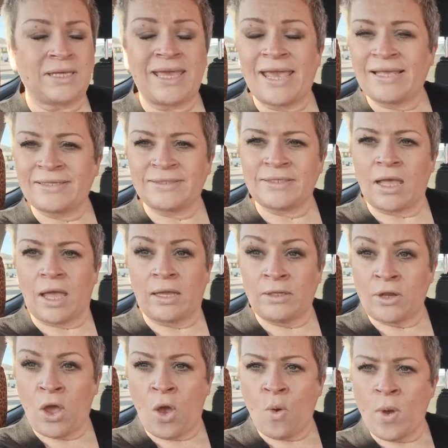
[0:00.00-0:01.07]
Yes, I
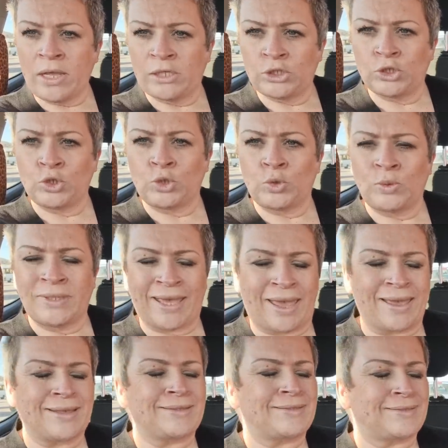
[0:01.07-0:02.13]
know I do,
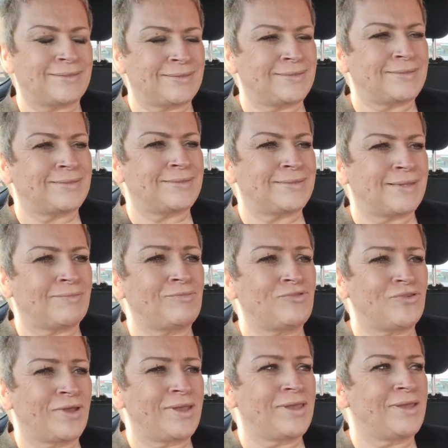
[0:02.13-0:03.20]
yes. I'm
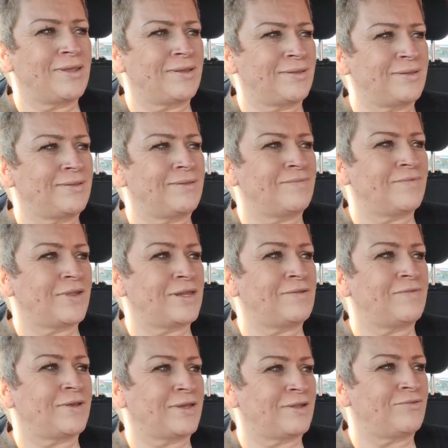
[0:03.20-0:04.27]
trying, very
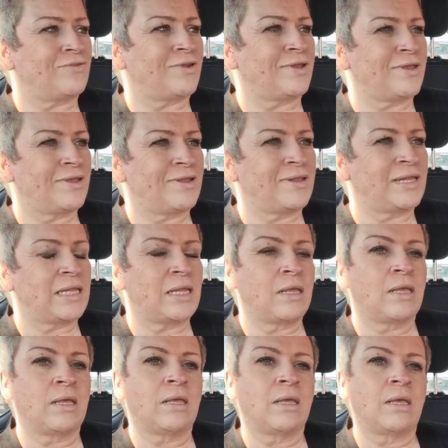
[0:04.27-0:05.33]
fucking trying.
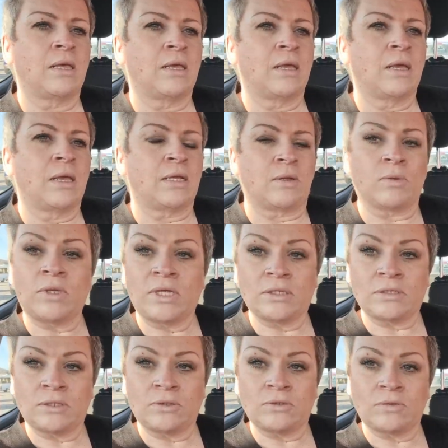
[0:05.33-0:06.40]
I know I need
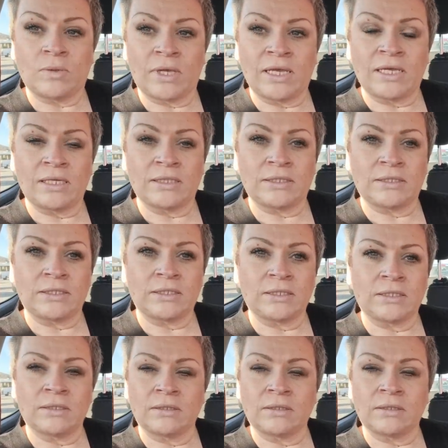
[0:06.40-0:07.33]
to lose weight.